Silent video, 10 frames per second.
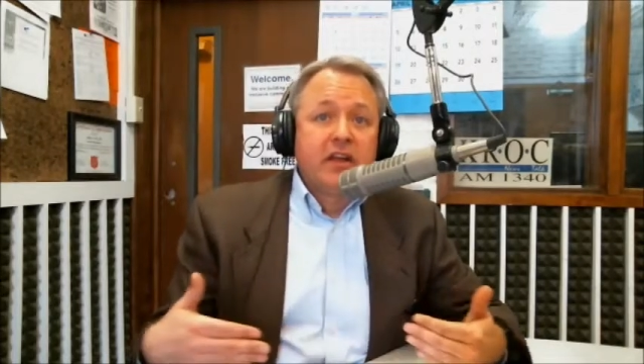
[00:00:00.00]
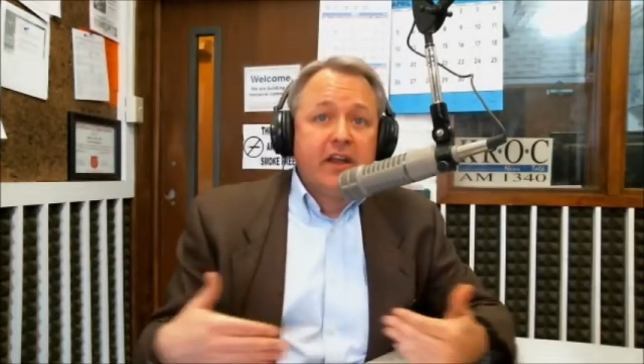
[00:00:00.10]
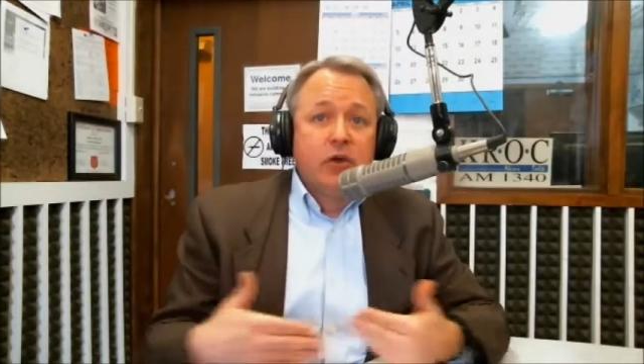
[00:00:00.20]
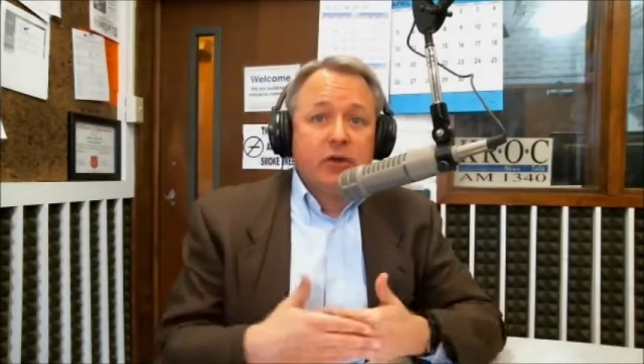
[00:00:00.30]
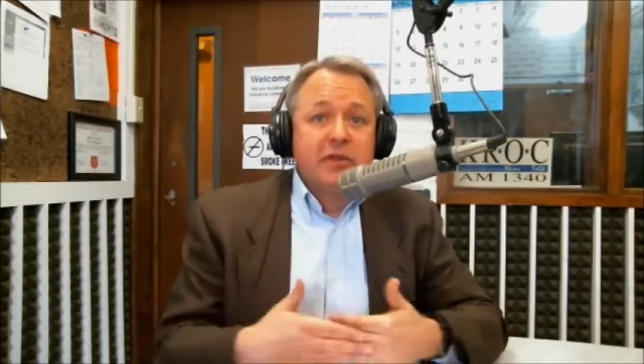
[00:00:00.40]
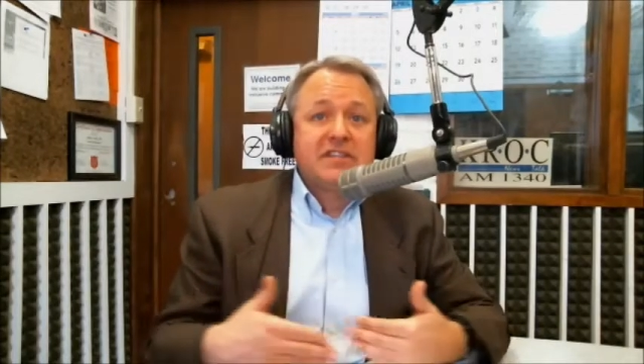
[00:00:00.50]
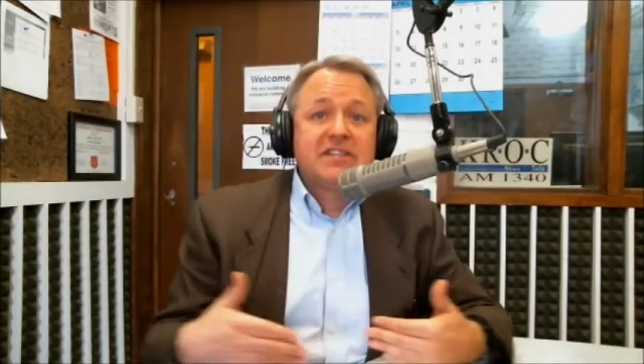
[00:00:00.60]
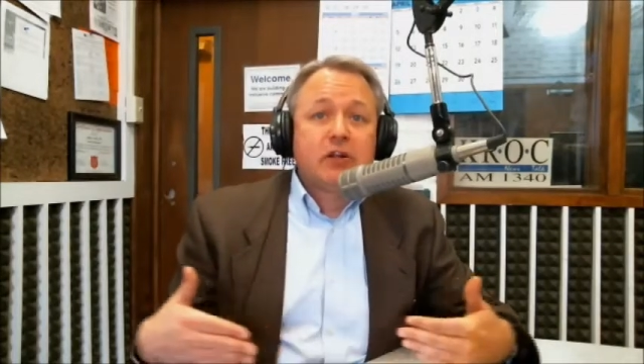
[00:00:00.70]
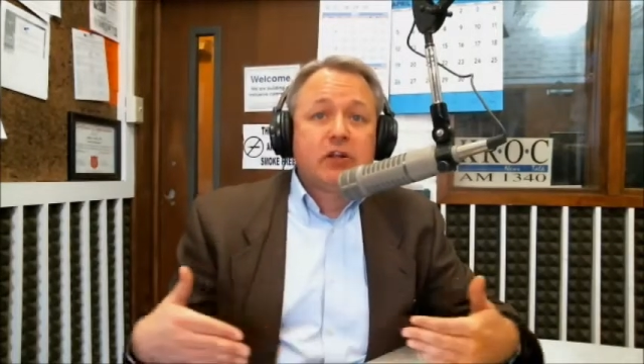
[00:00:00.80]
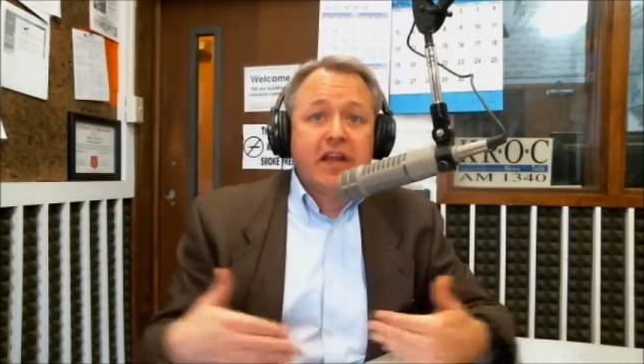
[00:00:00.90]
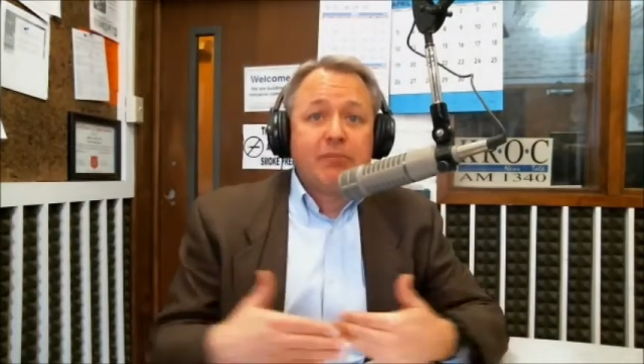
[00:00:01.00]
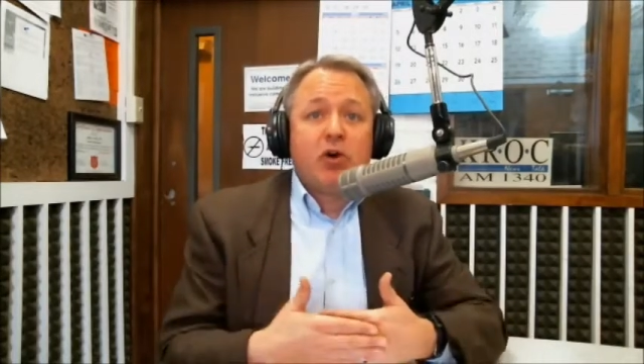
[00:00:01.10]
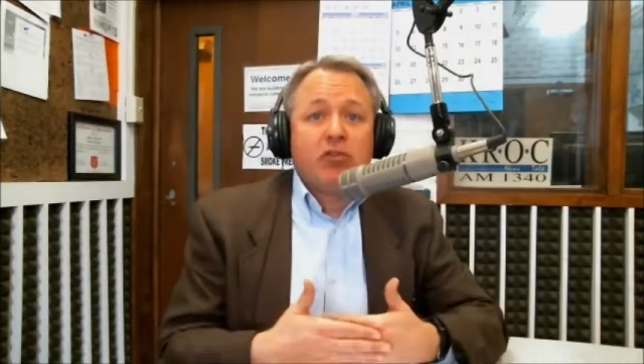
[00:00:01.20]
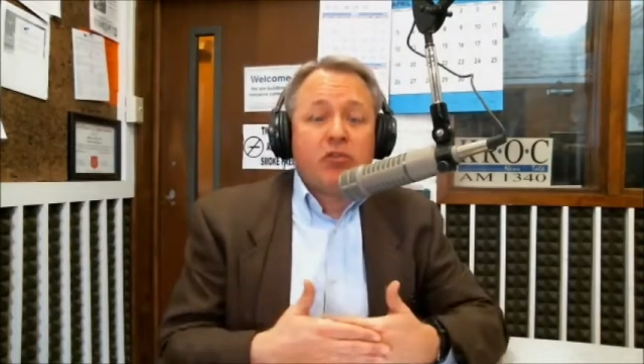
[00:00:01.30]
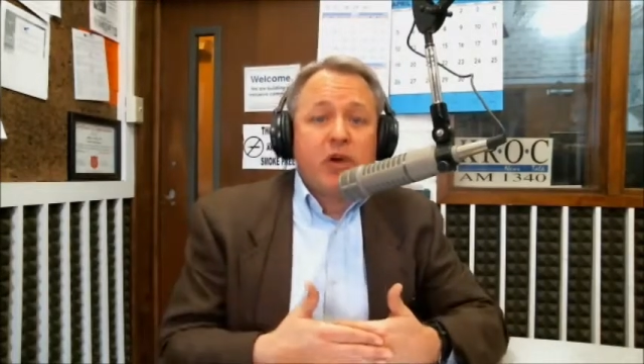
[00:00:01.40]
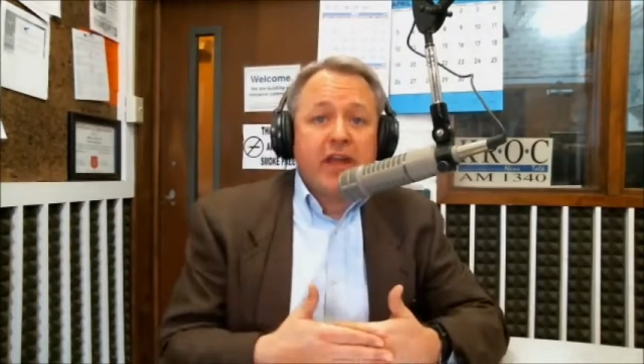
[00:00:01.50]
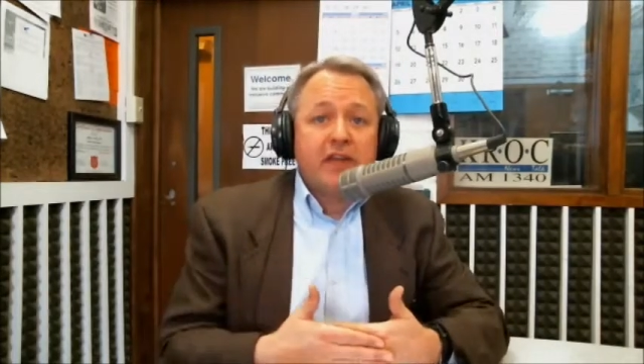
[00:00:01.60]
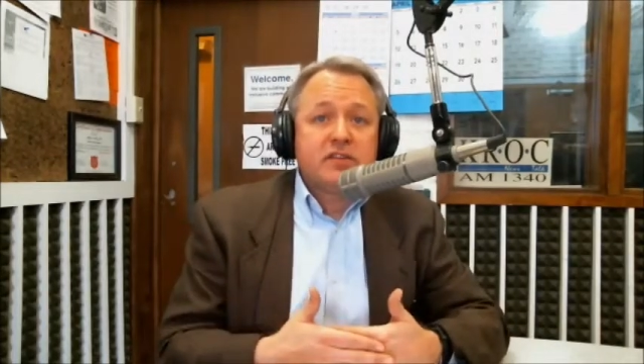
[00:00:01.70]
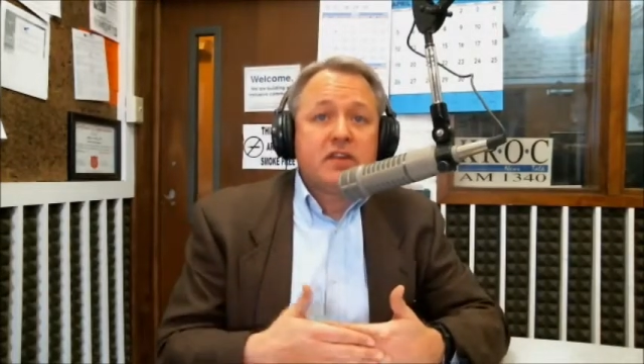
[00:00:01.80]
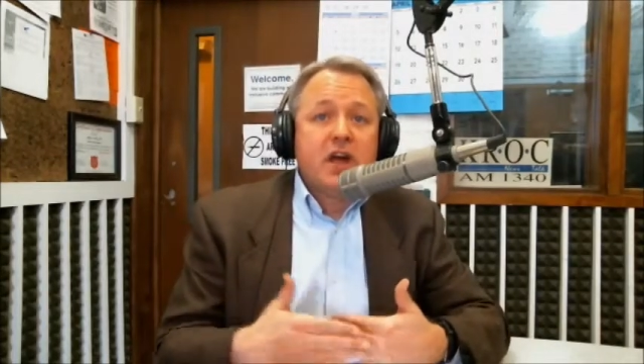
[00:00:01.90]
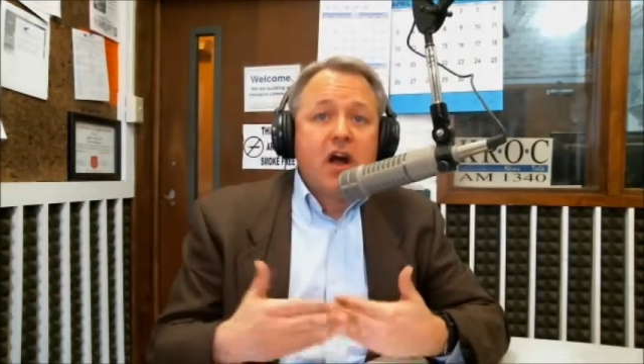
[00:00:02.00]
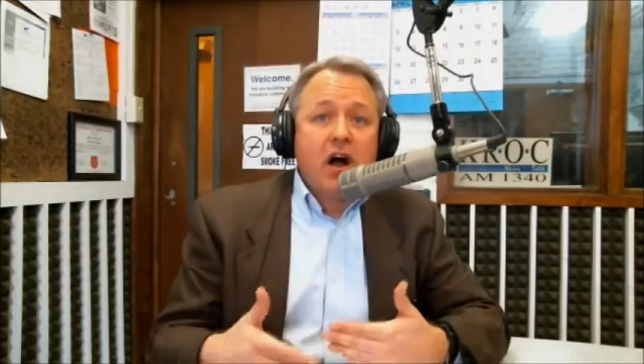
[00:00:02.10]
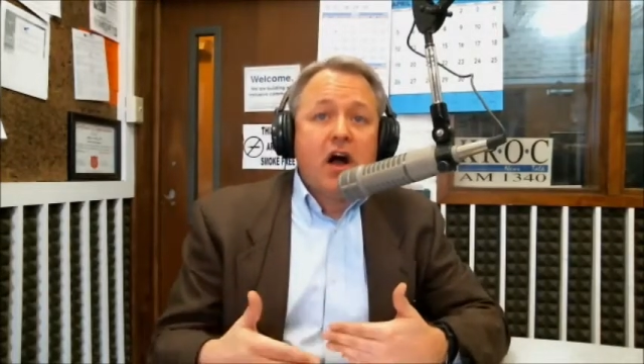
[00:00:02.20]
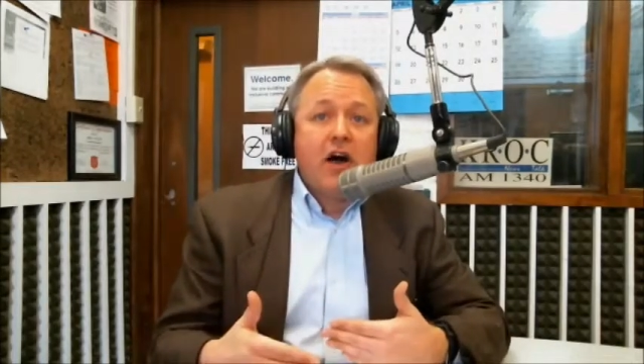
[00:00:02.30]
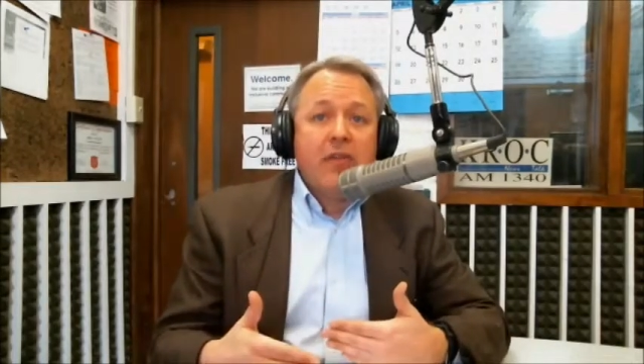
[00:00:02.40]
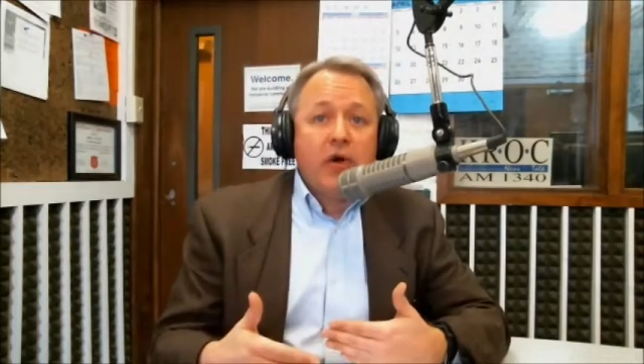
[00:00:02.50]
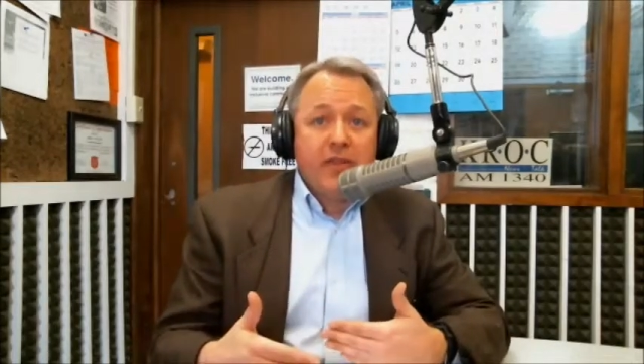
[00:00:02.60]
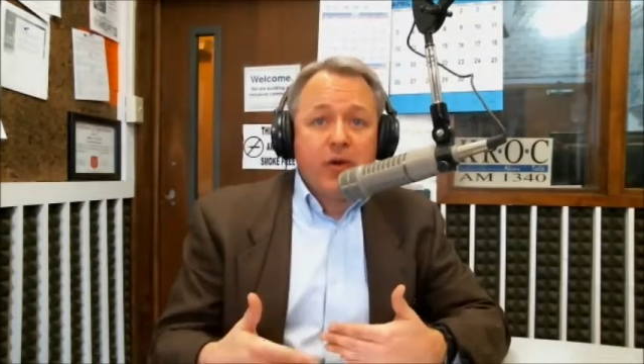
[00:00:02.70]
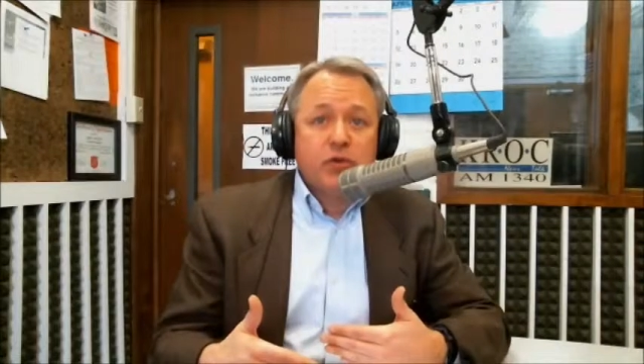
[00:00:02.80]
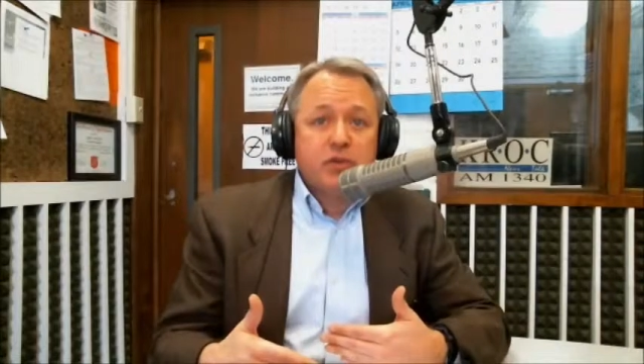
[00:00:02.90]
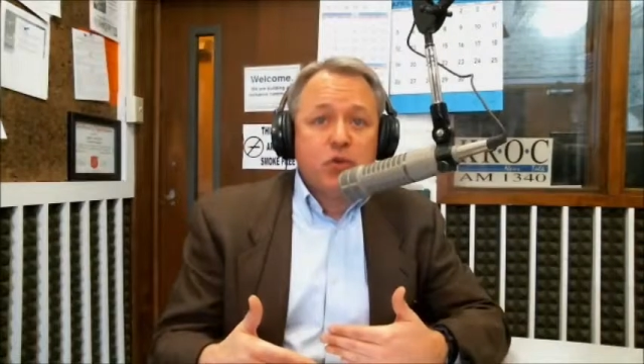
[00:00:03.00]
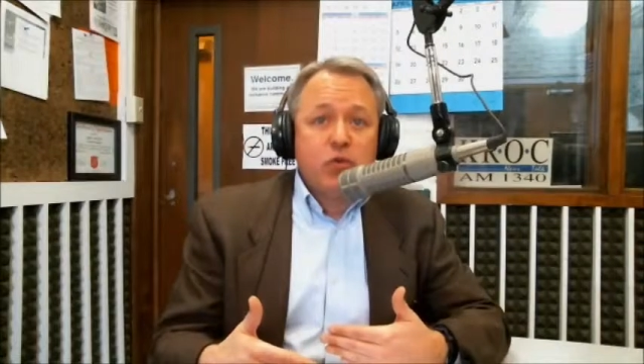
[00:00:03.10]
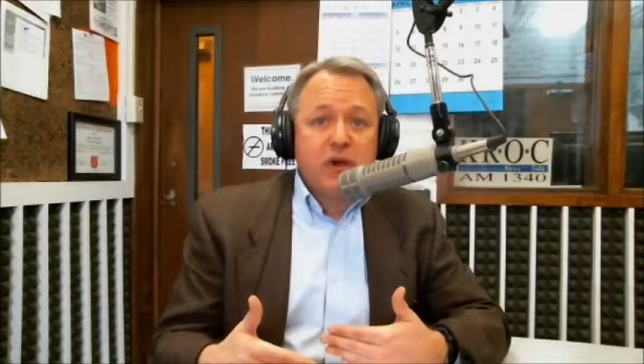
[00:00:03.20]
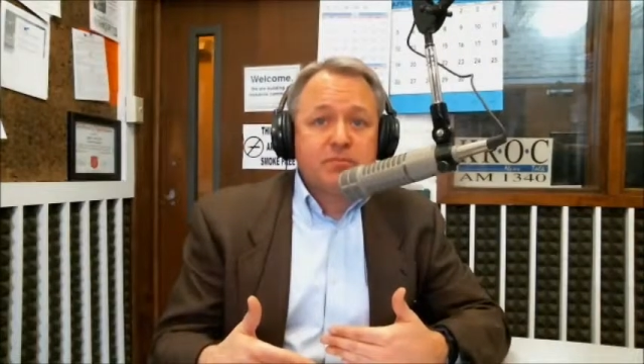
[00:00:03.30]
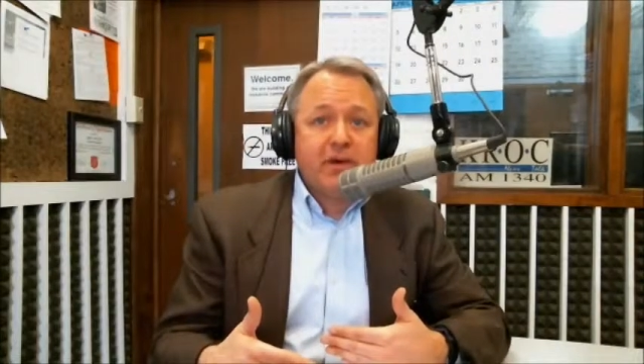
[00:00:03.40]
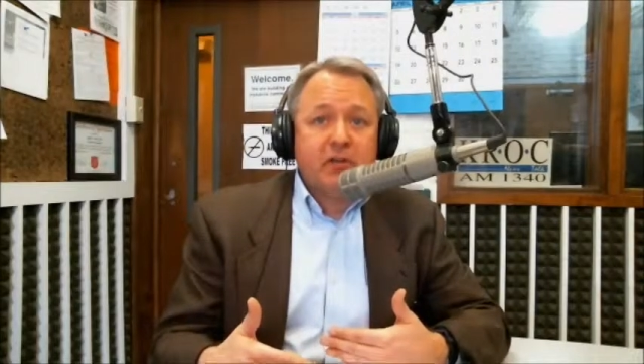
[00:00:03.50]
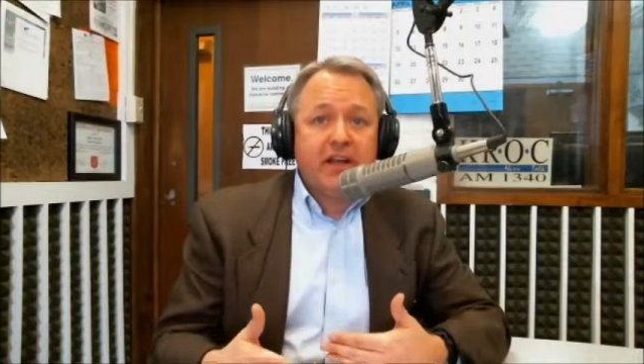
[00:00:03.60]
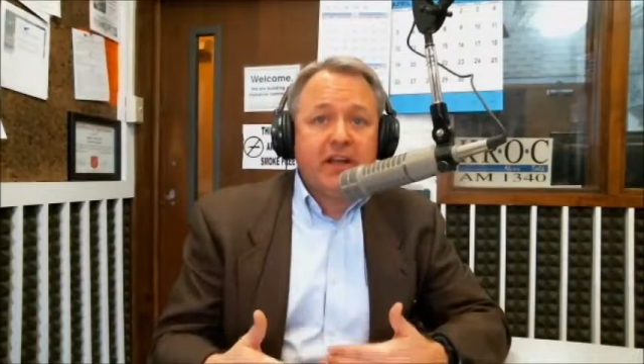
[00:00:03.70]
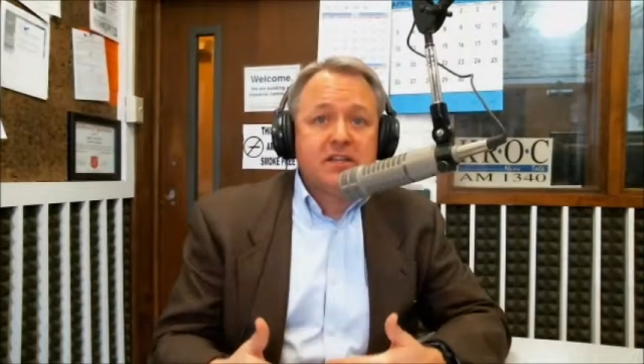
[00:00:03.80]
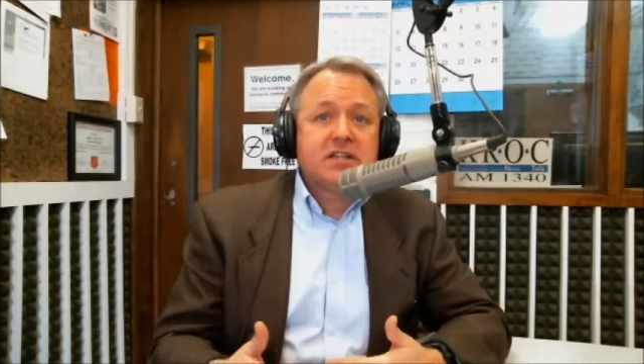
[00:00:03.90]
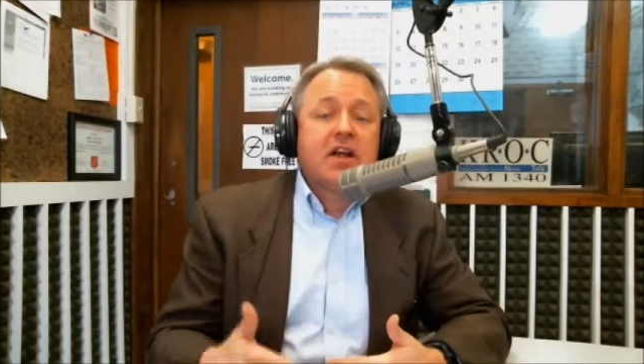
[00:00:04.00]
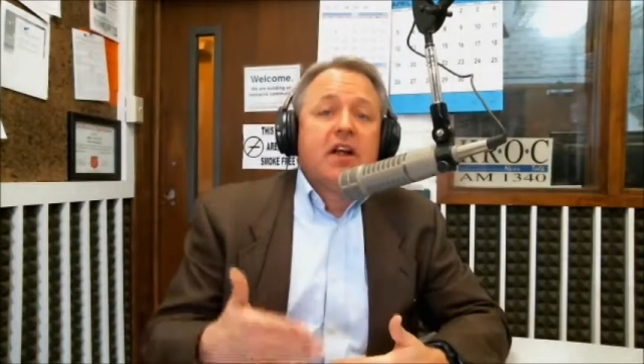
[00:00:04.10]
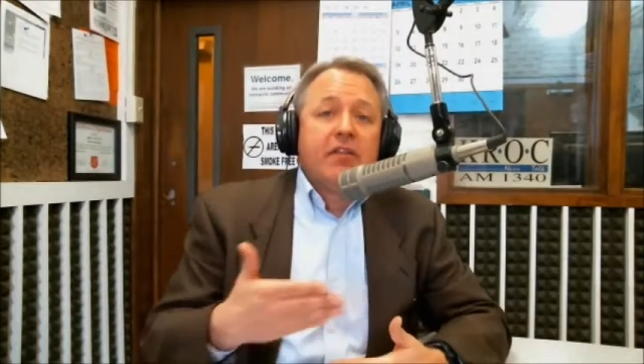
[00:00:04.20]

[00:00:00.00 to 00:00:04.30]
You know, it'll be single lane both ways on those new westbound lanes.